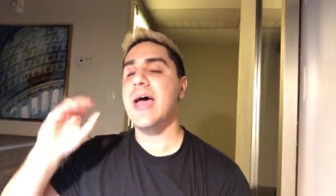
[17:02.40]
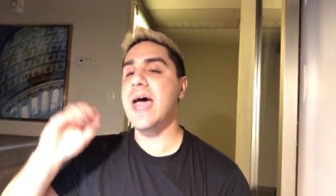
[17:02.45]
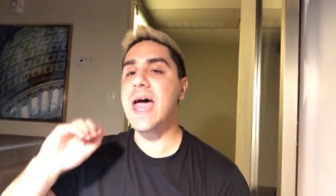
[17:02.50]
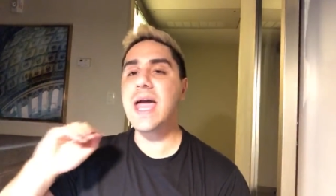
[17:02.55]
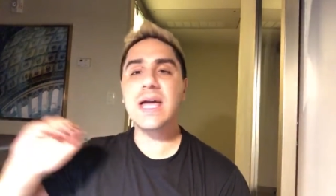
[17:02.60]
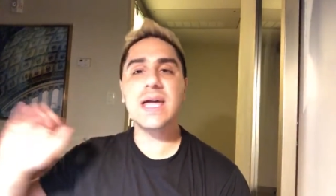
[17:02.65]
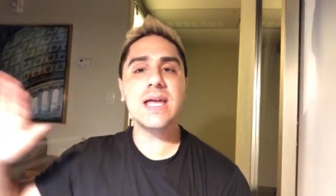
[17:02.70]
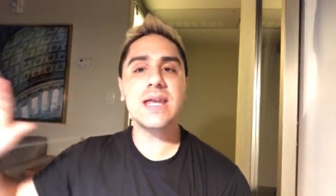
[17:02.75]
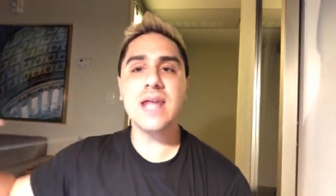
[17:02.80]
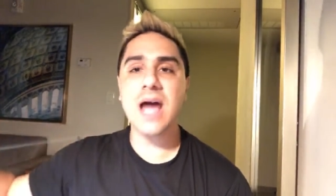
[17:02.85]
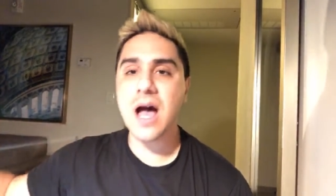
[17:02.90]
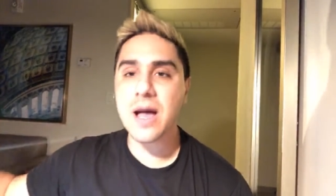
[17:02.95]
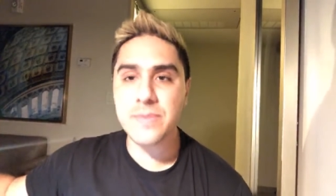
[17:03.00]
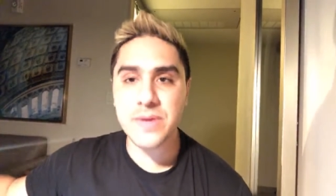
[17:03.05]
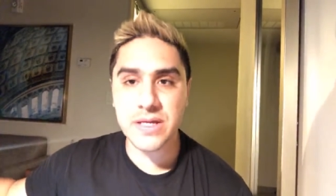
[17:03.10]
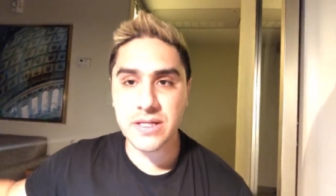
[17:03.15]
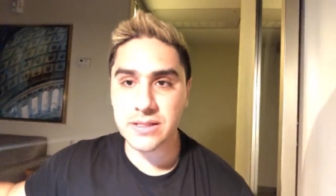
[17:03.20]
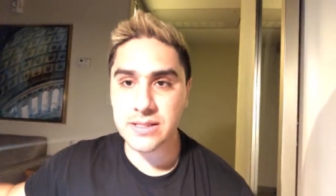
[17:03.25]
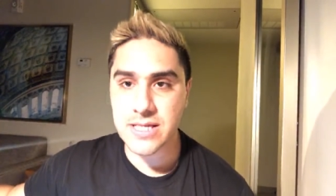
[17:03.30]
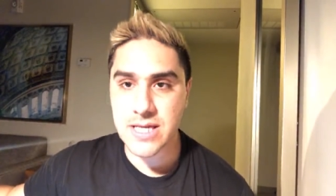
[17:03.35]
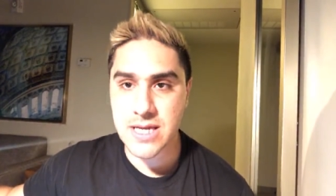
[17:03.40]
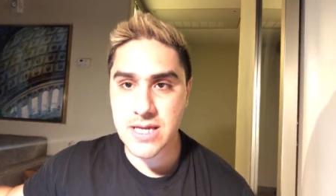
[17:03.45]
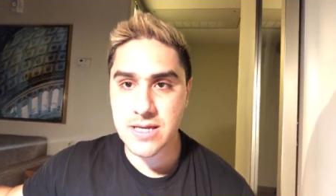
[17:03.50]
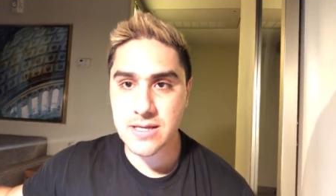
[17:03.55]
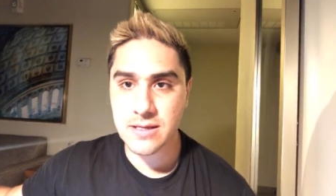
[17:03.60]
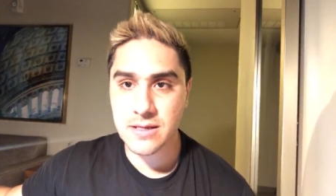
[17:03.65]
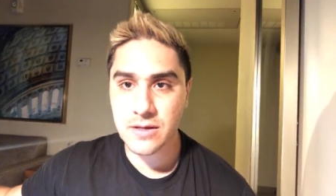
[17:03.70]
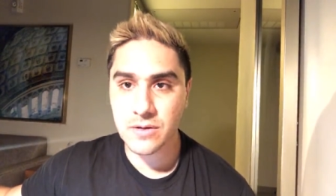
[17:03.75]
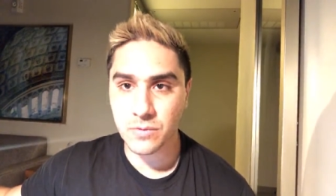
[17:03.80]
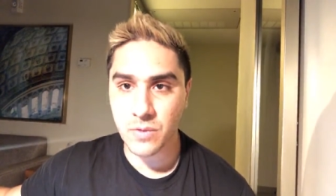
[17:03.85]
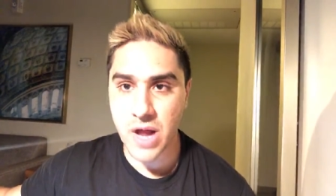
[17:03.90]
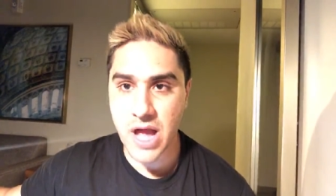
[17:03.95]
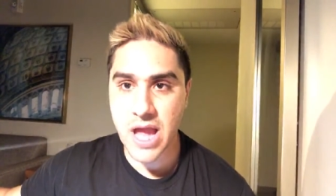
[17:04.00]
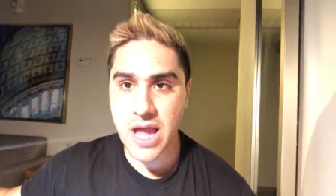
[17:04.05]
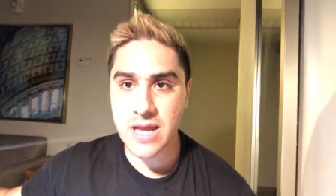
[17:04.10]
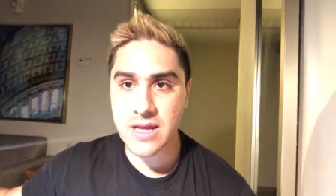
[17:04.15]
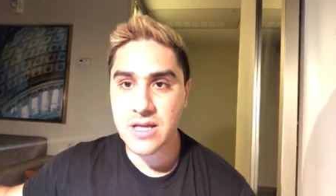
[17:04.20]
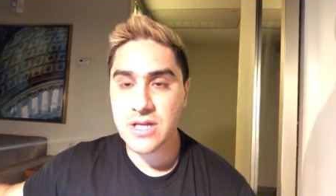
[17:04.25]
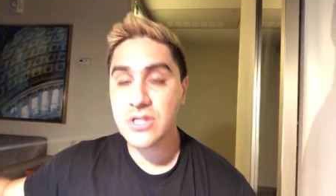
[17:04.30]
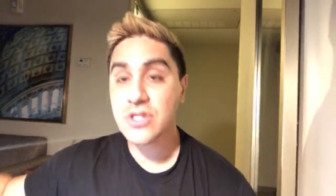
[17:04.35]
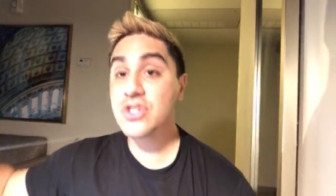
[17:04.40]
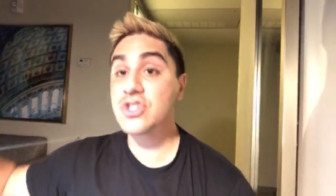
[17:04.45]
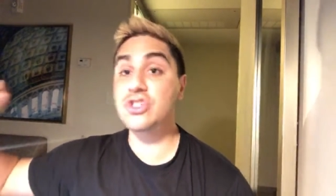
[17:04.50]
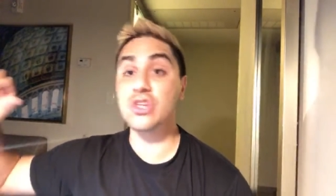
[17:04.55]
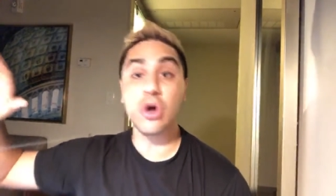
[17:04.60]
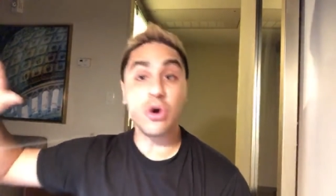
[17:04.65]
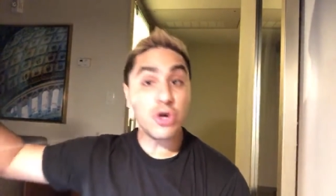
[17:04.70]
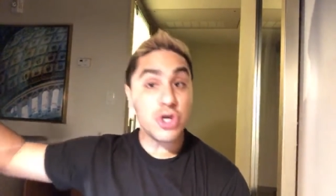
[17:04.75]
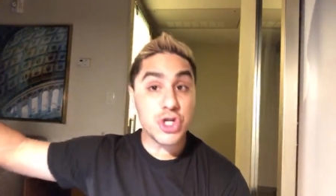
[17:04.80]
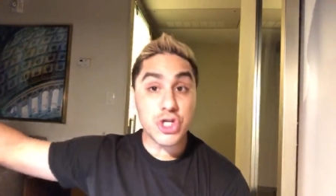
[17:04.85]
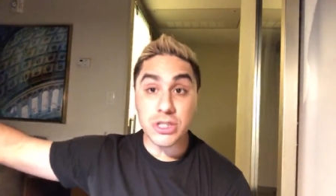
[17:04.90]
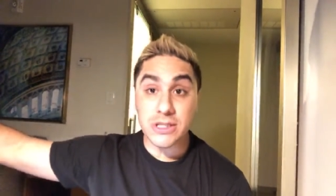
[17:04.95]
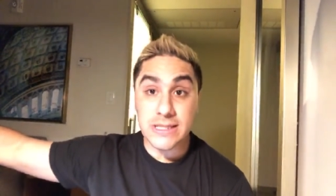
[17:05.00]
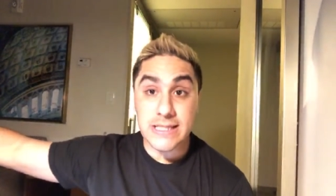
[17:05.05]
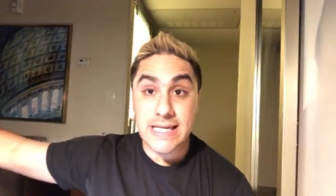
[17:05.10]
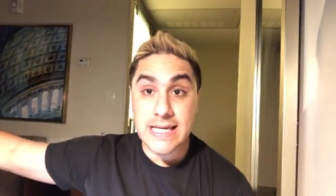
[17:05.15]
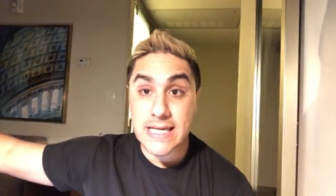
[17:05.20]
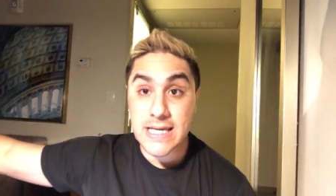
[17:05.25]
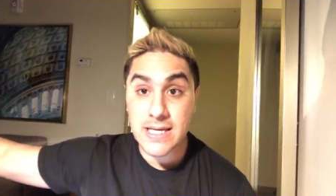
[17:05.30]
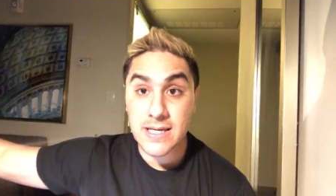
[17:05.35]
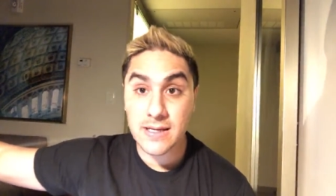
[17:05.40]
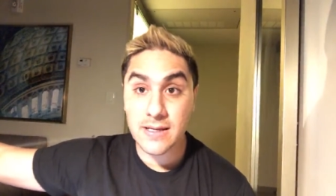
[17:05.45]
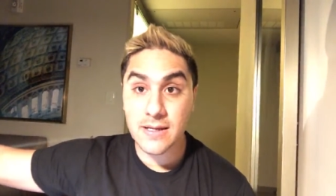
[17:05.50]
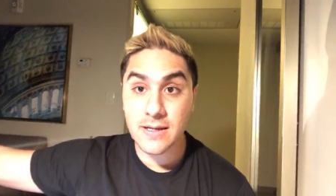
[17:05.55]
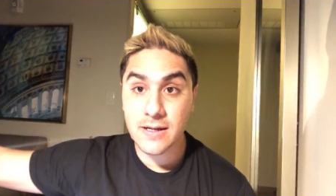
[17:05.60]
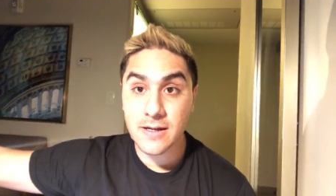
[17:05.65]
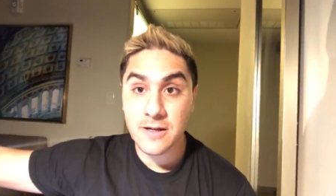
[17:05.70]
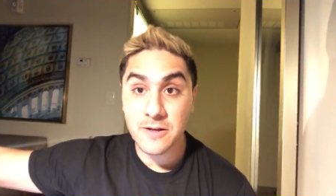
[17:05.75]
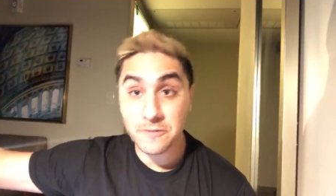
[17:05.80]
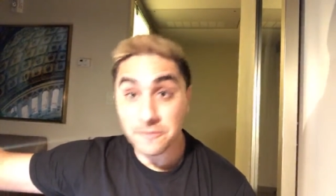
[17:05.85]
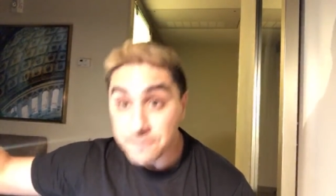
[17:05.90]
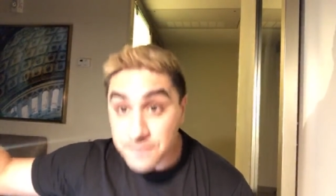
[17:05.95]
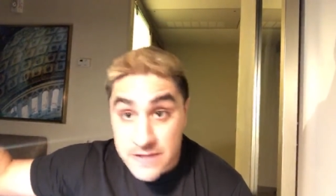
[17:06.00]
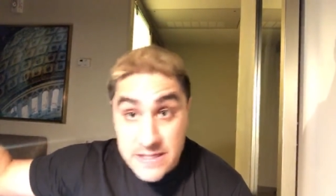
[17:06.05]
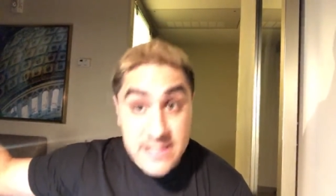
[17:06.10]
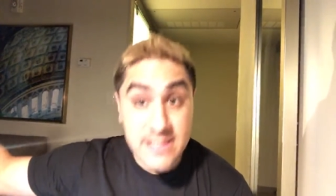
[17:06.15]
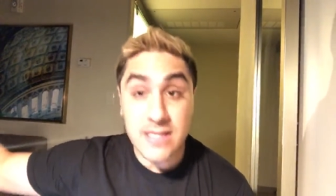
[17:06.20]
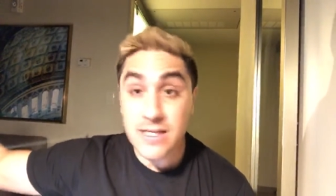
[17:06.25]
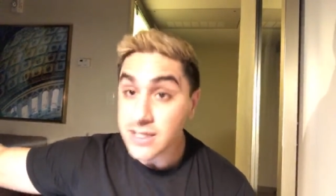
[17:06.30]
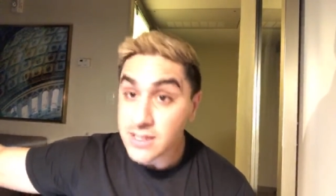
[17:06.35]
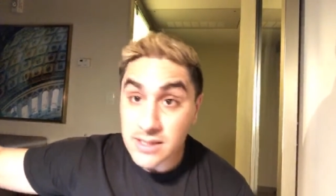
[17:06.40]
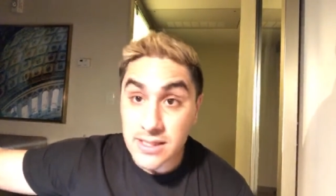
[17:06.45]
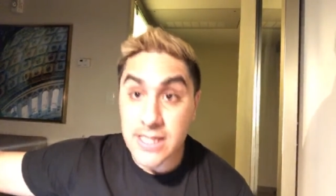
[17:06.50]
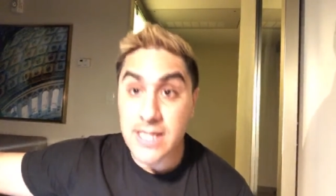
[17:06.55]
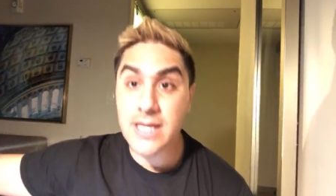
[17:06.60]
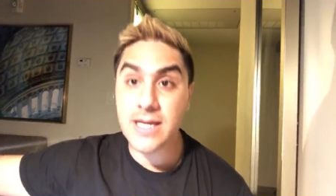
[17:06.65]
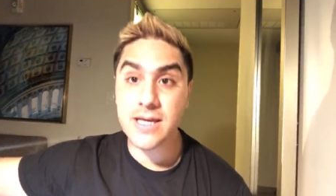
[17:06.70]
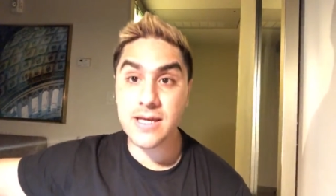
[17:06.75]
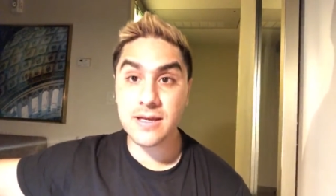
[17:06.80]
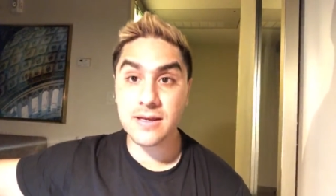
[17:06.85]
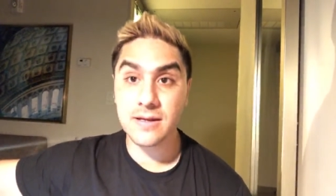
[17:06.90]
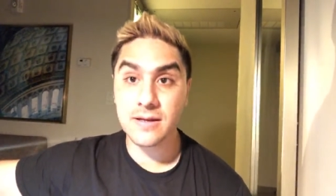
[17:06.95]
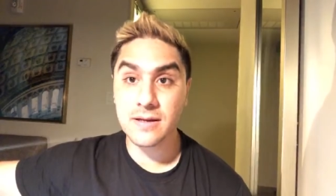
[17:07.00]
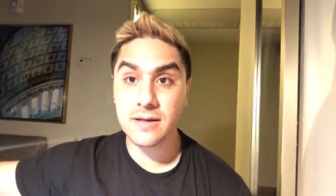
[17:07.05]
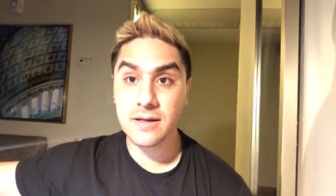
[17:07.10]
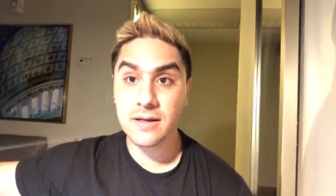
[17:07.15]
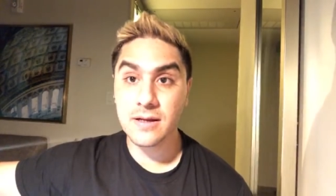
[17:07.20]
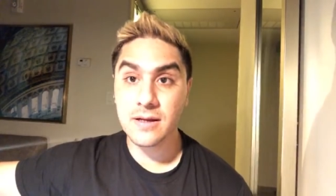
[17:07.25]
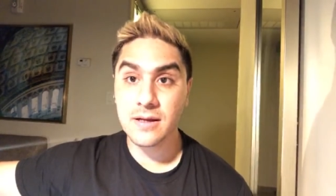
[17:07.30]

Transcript: economically, right, socially, physically,